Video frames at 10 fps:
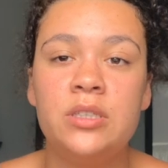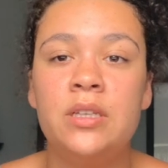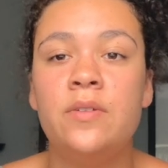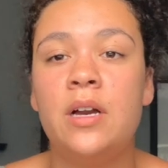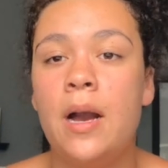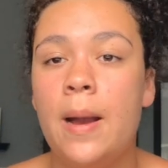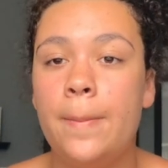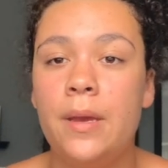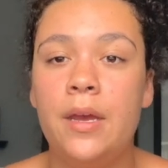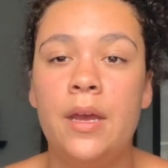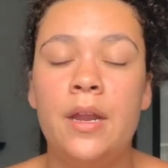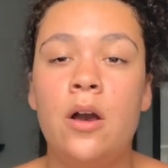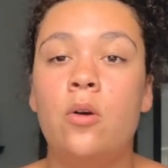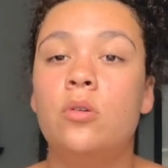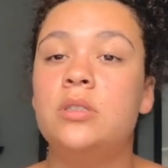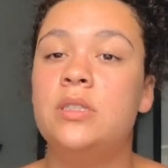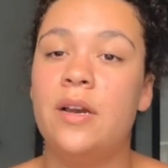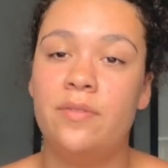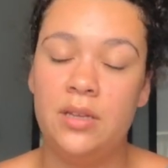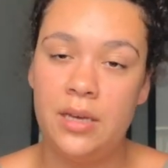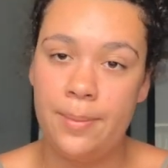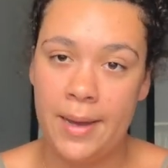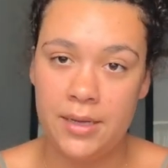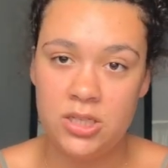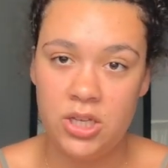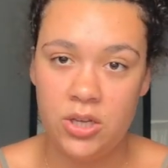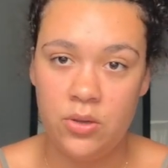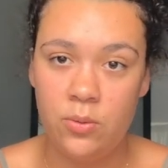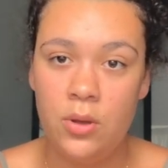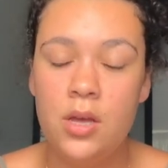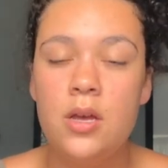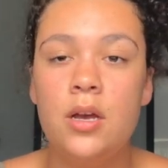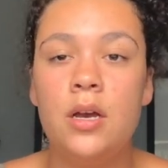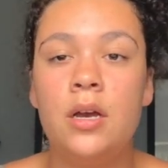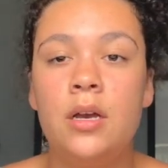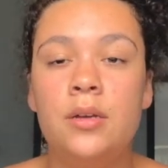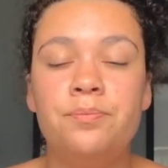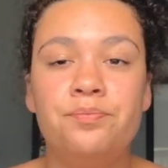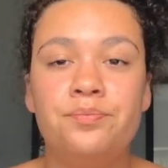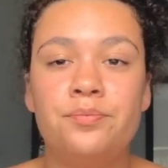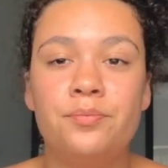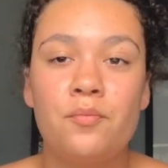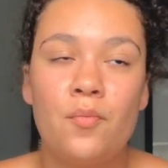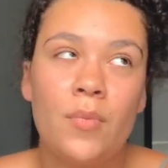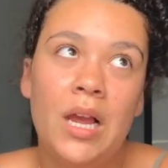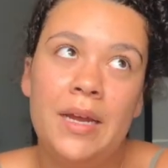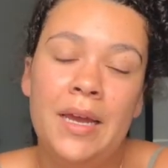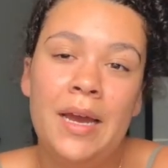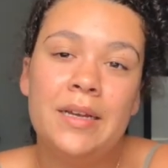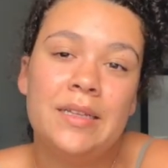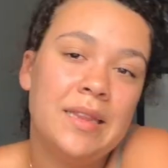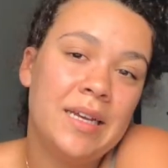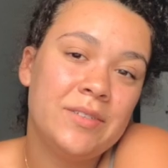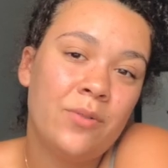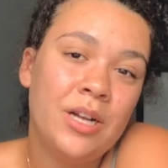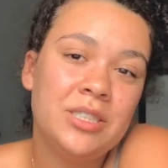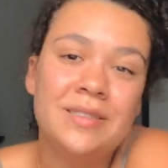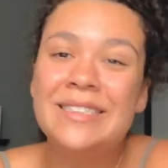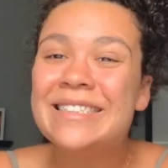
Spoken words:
to leave a comment and I'll definitely get back to you. Yeah, thanks for watching.